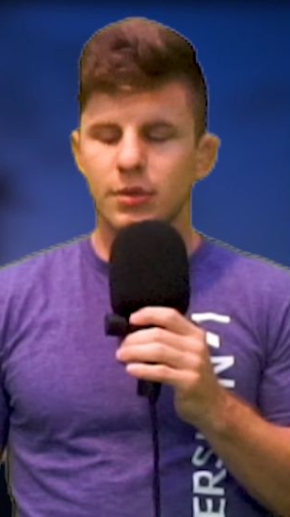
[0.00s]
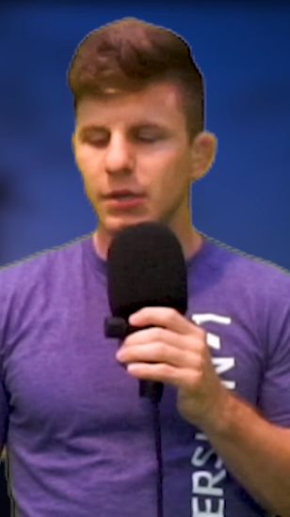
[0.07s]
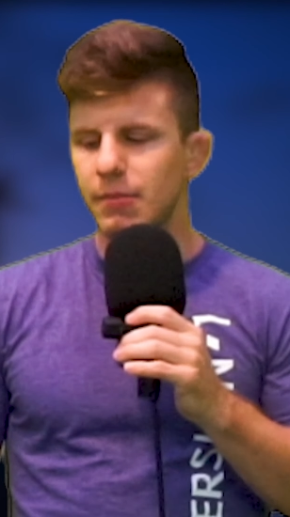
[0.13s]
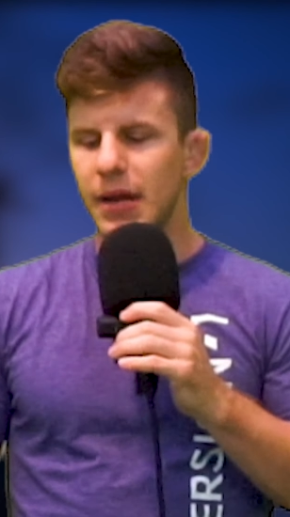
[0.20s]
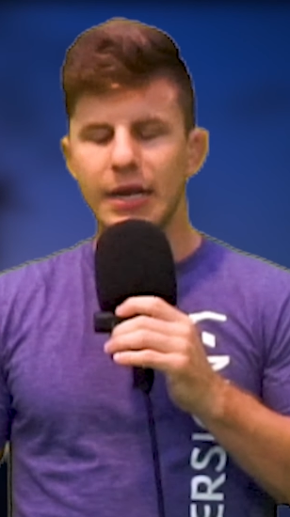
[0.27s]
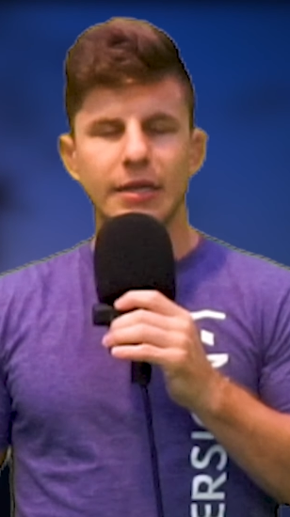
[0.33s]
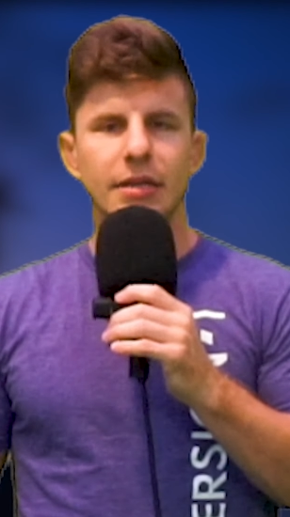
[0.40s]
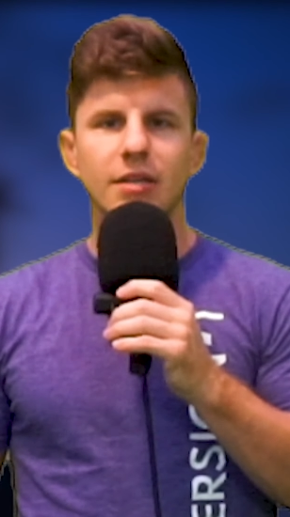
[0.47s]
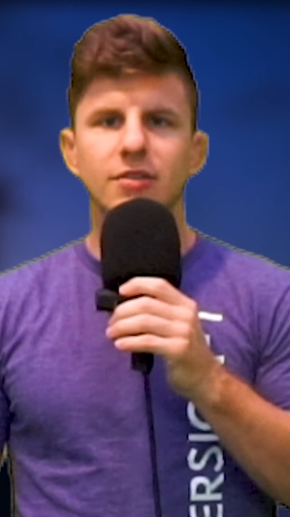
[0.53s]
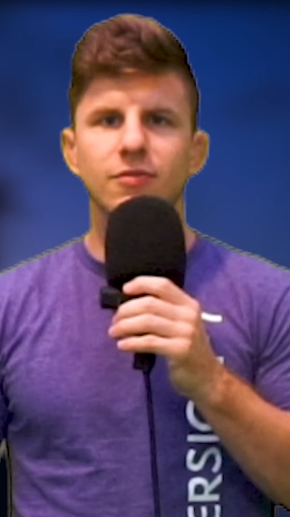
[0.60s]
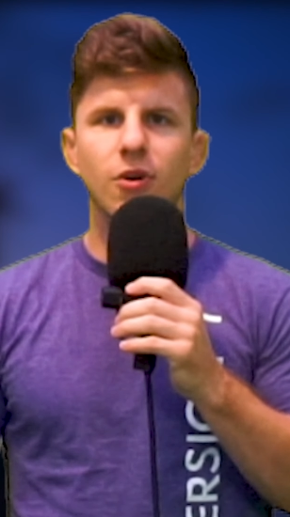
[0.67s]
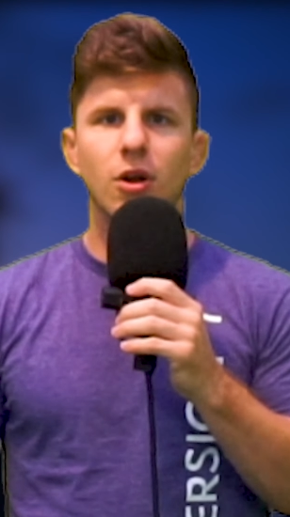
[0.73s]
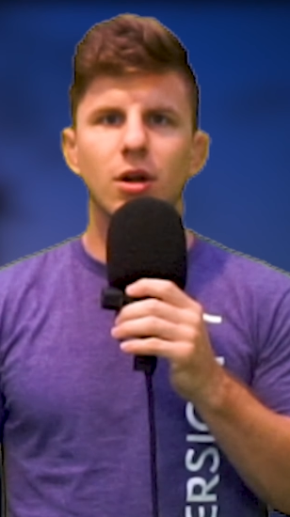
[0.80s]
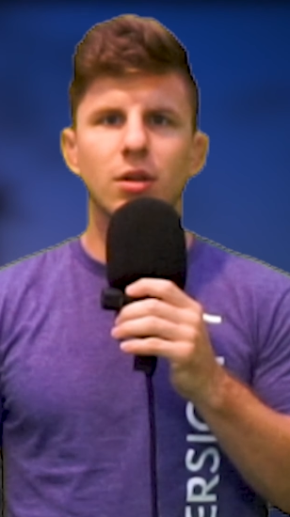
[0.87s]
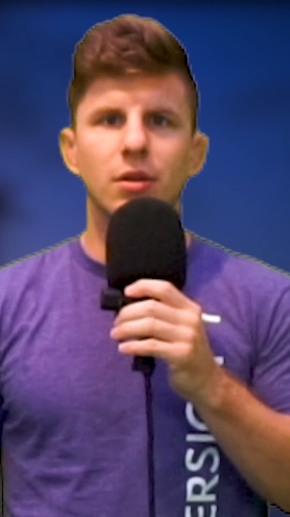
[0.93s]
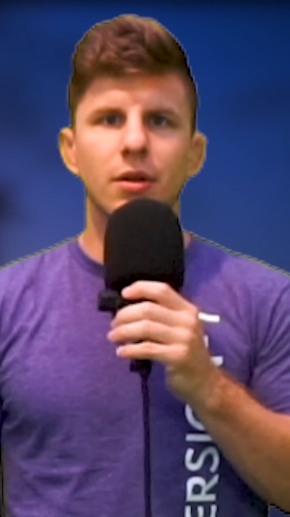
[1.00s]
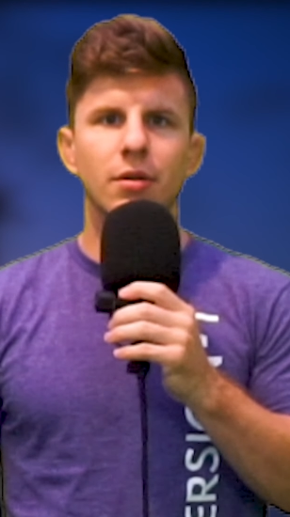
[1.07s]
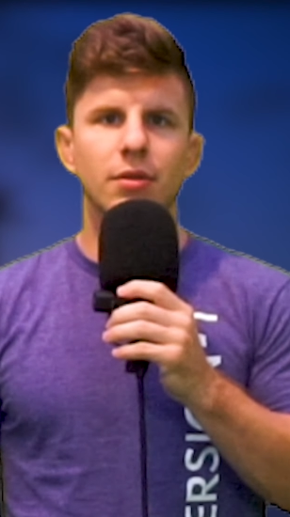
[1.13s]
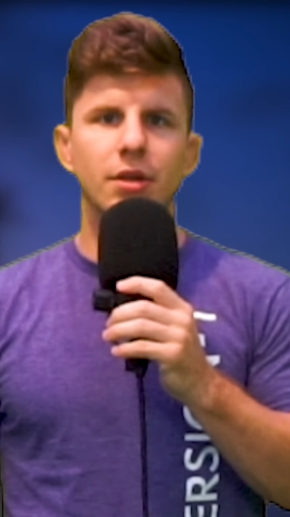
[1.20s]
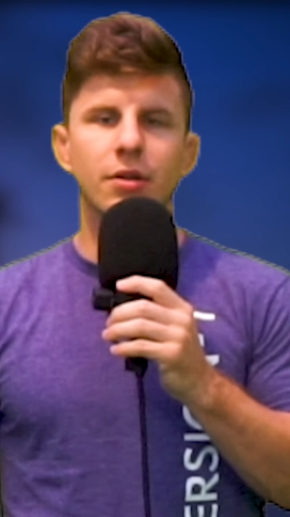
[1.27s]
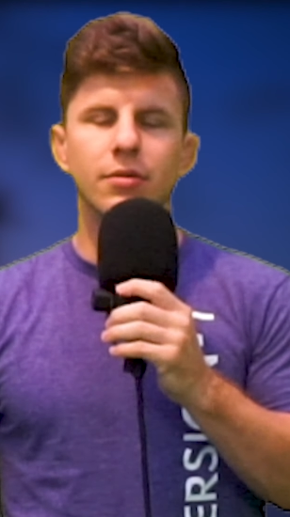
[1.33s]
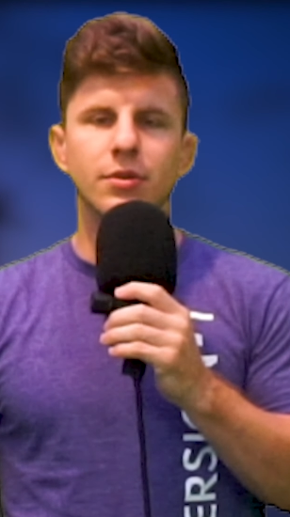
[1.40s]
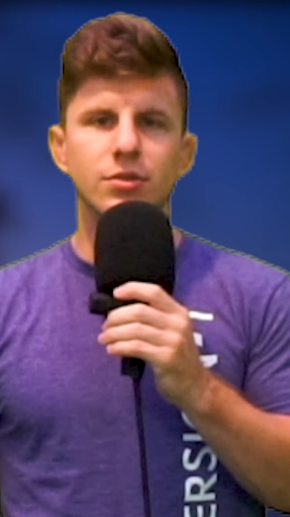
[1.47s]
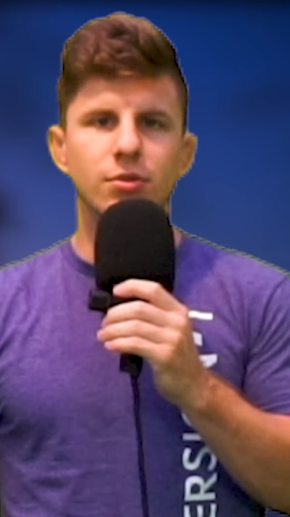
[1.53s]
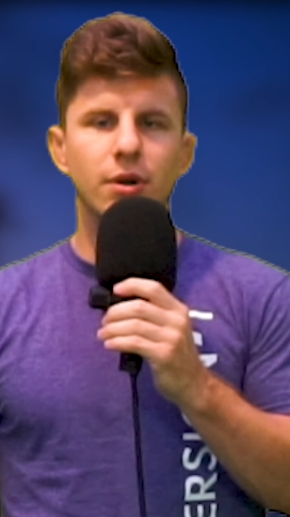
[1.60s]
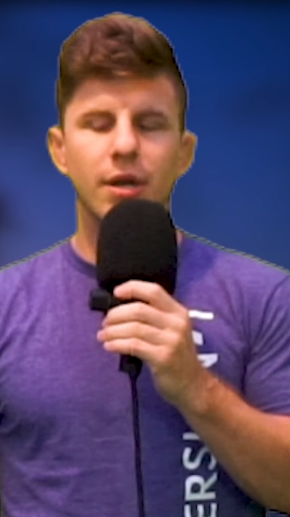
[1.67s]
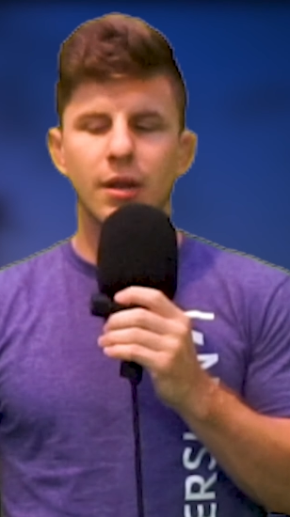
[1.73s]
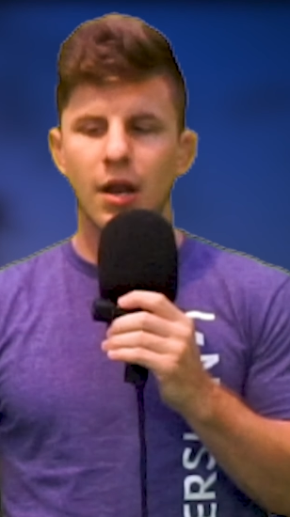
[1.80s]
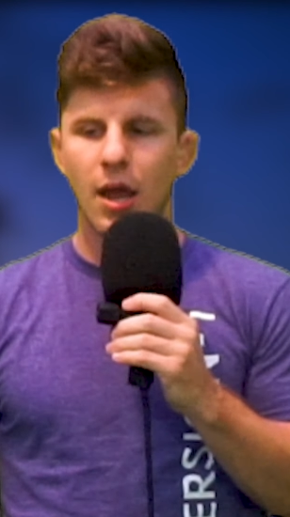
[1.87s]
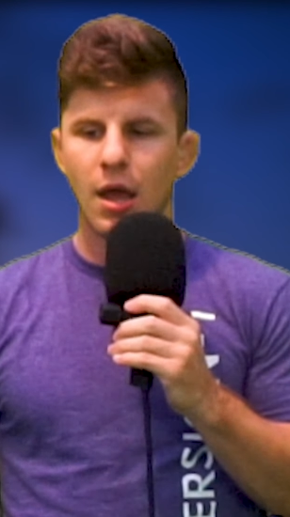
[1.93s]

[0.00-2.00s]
you made it this far, clearly you enjoyed it,